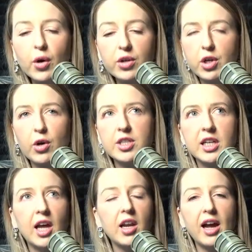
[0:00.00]

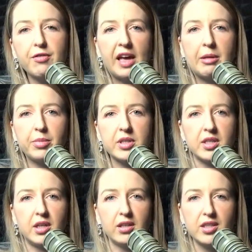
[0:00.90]
totally, like life and
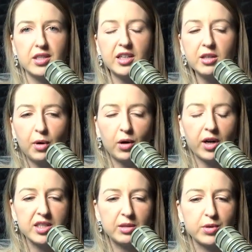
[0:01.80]
business. Mm-hmm. I did a
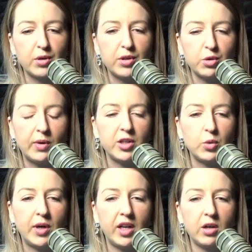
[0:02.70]
podcast episode in
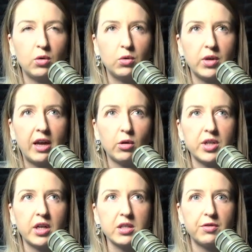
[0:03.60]
2020 called
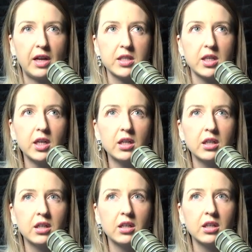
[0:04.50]
Adulting is a
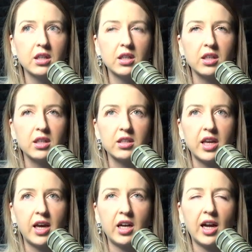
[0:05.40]
Fallacy.
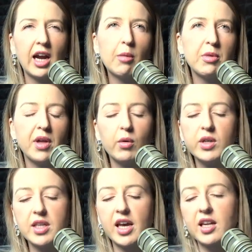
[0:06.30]
And I can't
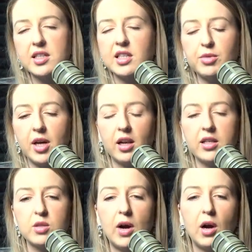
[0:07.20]
remember, I had a
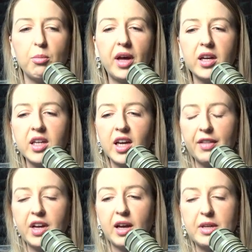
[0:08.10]
subtitle as well, but yeah.
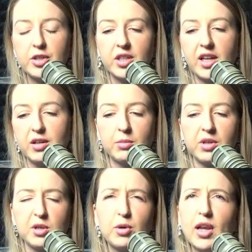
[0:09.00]
I think I mentioned how
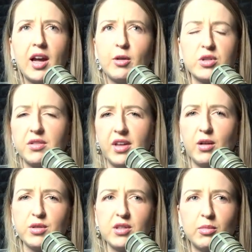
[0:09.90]
sometimes I've got like hundreds and
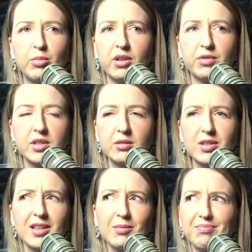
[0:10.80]
thousands on my
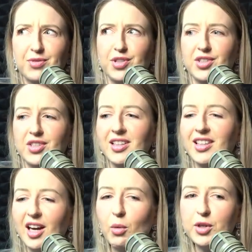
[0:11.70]
breakfast because
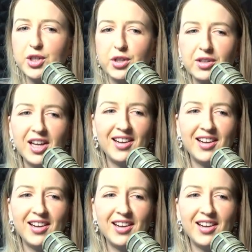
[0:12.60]
I want to.